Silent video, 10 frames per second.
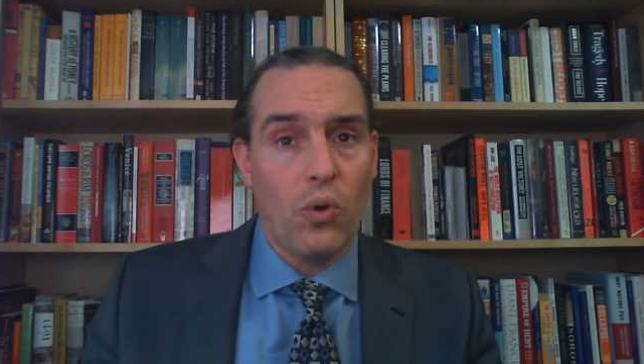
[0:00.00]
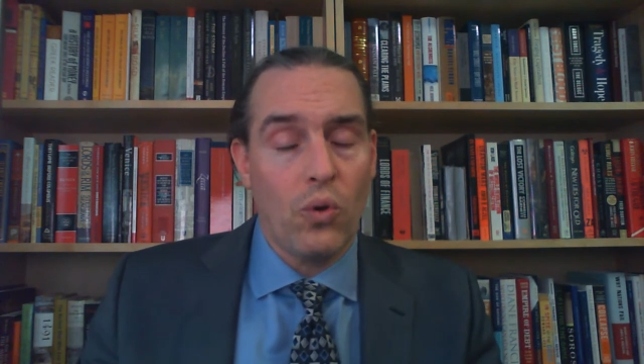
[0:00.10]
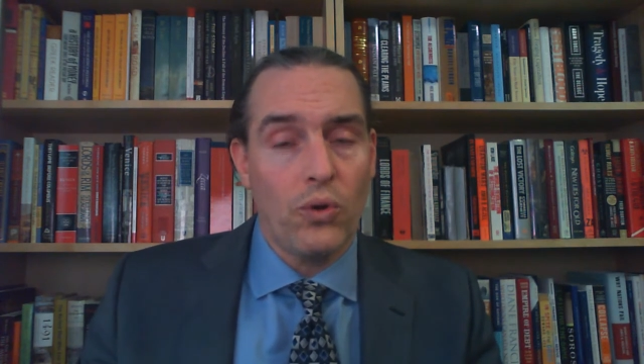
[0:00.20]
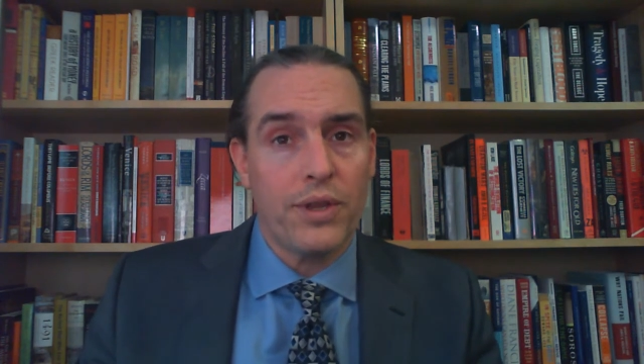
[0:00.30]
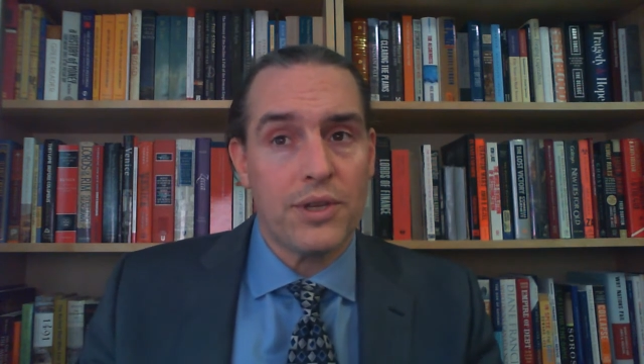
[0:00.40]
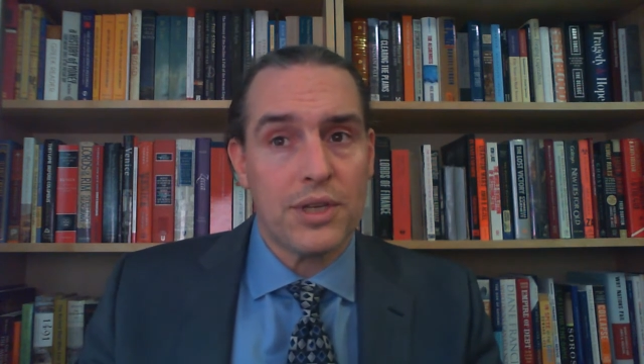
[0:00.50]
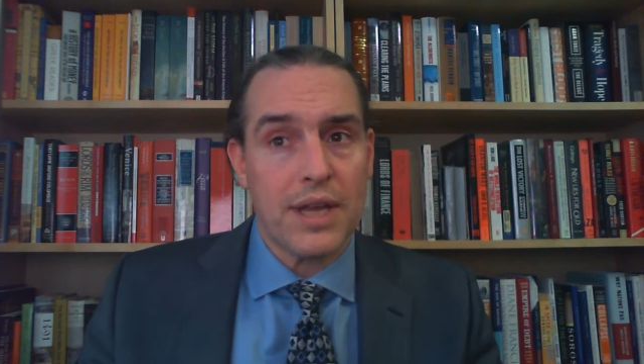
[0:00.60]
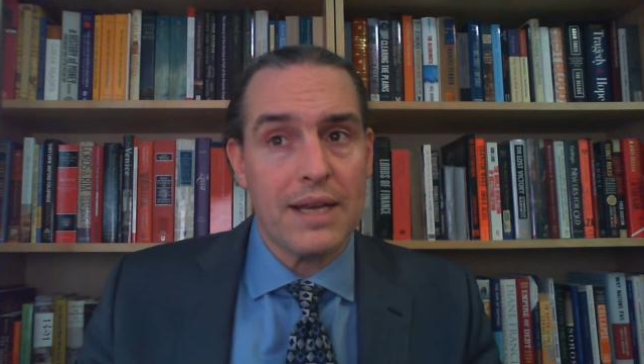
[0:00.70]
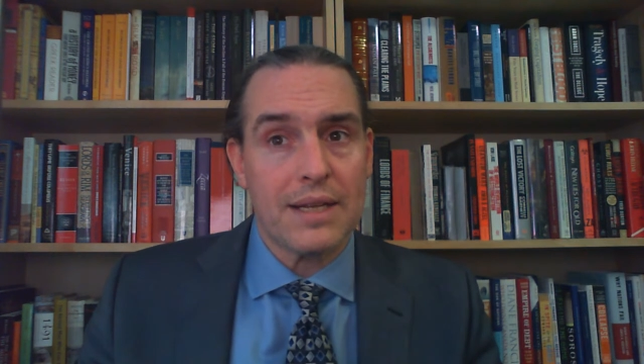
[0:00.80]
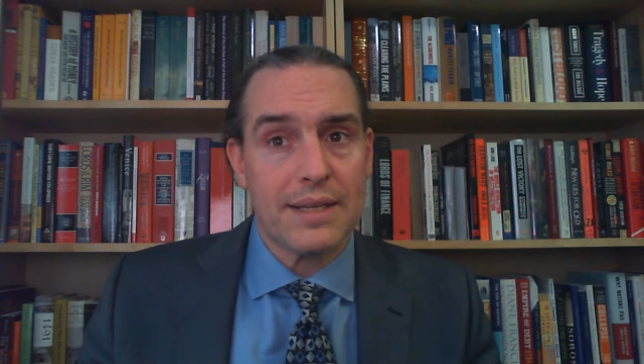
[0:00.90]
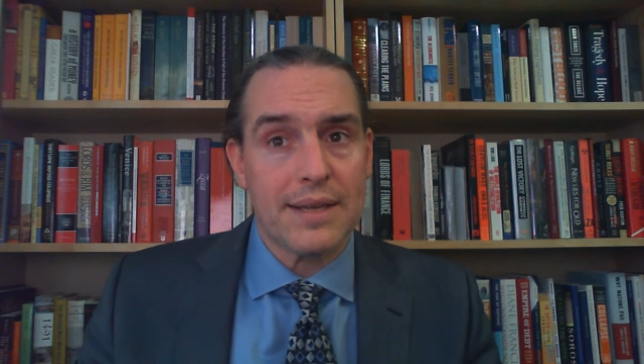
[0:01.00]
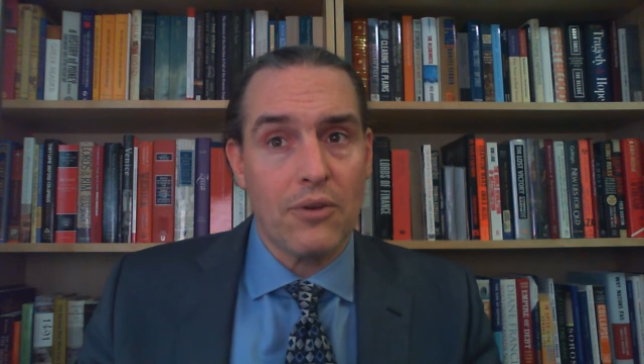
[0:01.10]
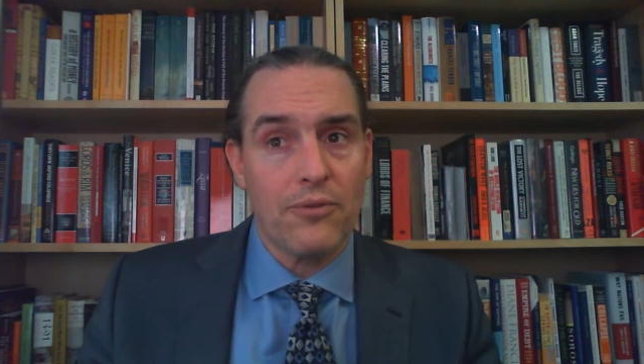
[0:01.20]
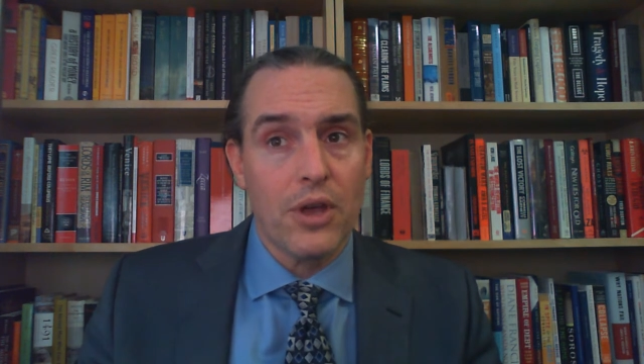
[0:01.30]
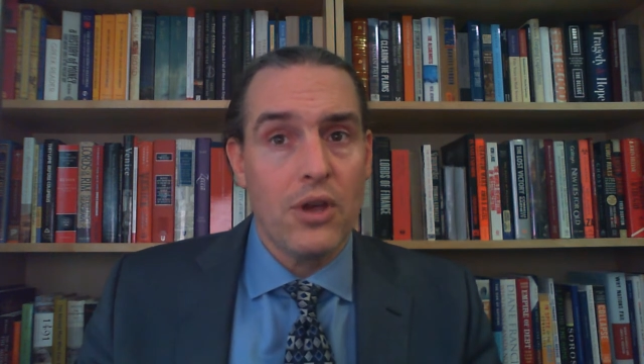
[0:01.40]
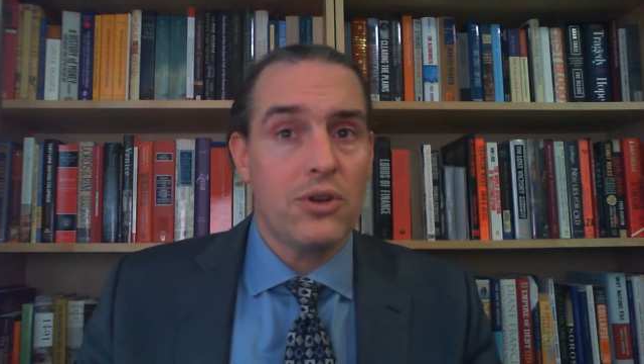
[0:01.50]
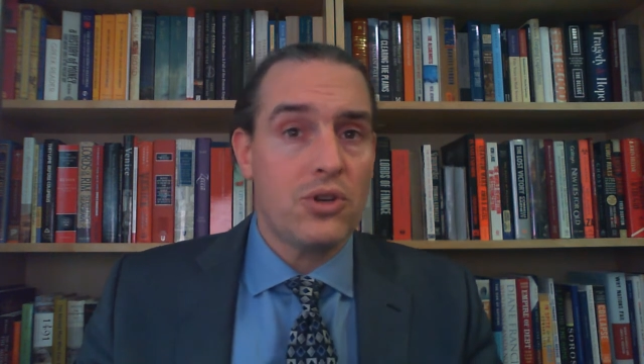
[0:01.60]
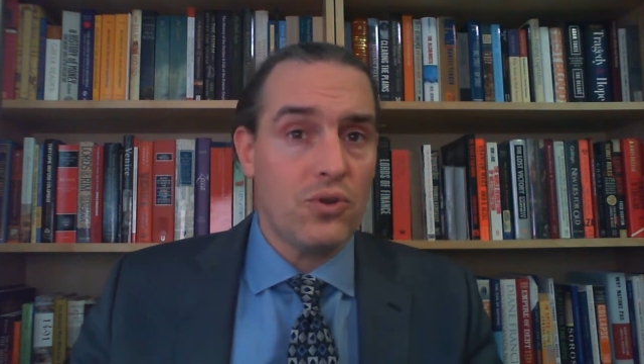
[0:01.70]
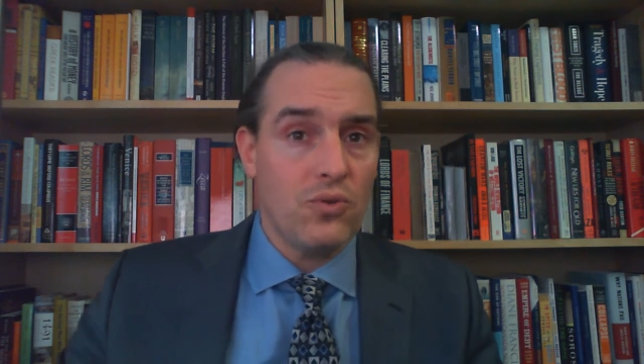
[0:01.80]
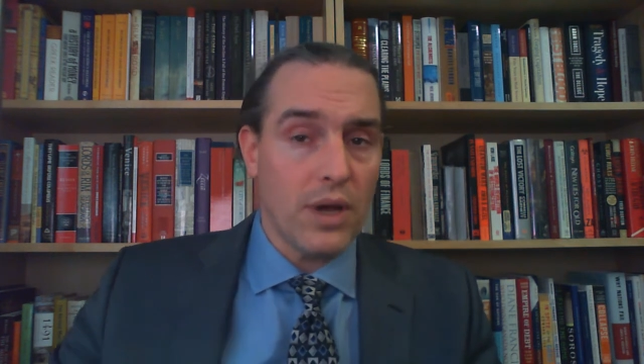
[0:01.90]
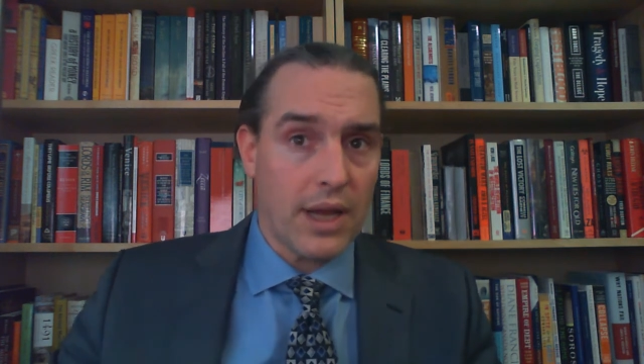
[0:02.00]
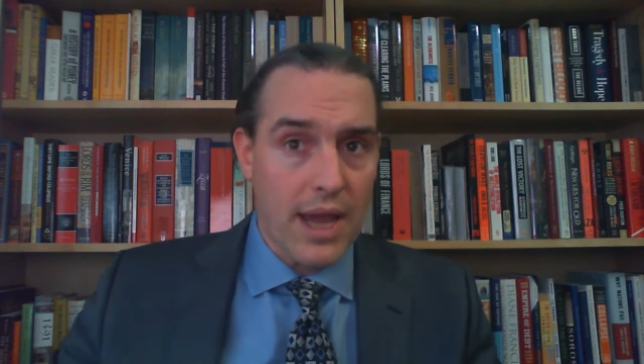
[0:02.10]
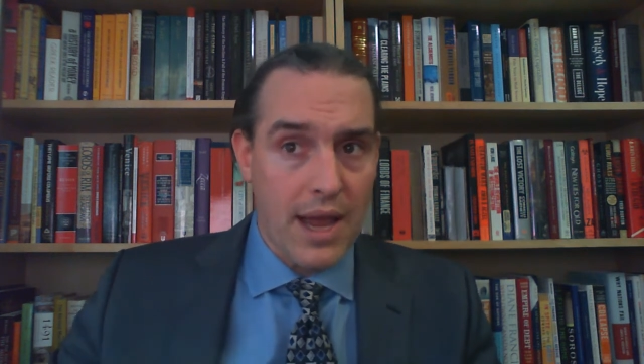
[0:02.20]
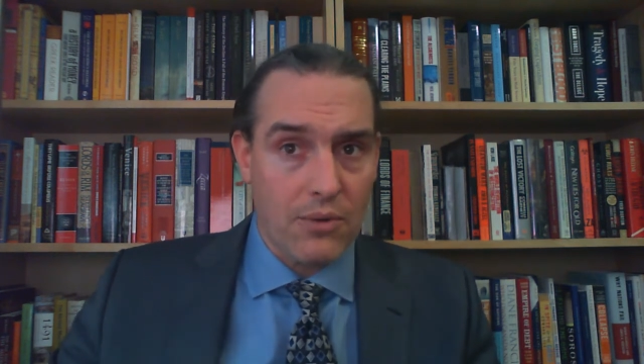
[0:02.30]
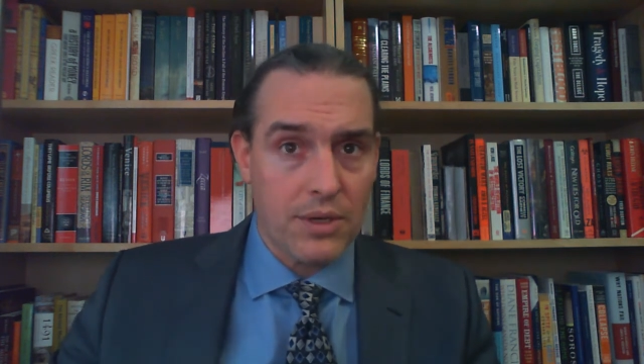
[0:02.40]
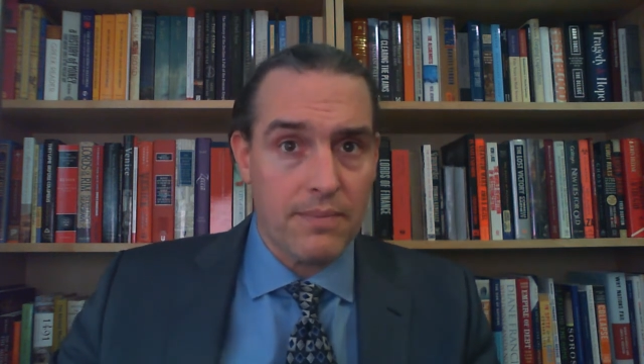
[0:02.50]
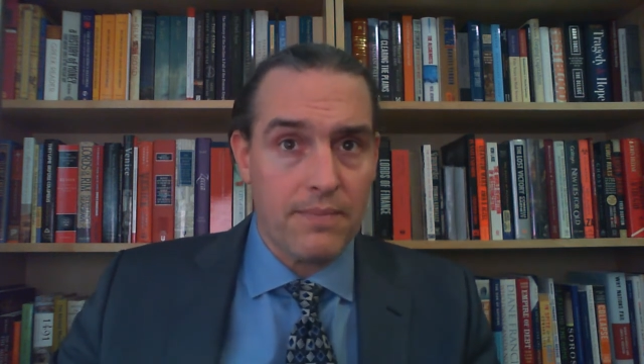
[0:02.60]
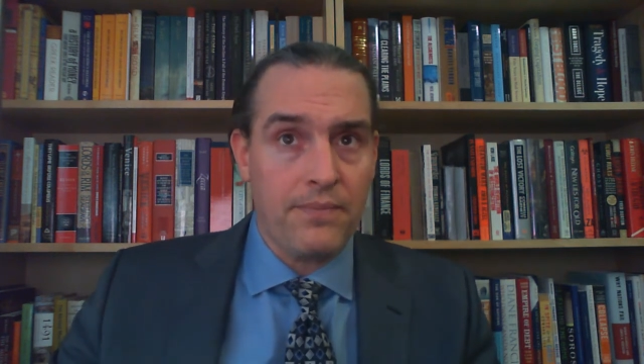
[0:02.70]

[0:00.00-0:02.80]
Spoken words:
hold the state itself to account.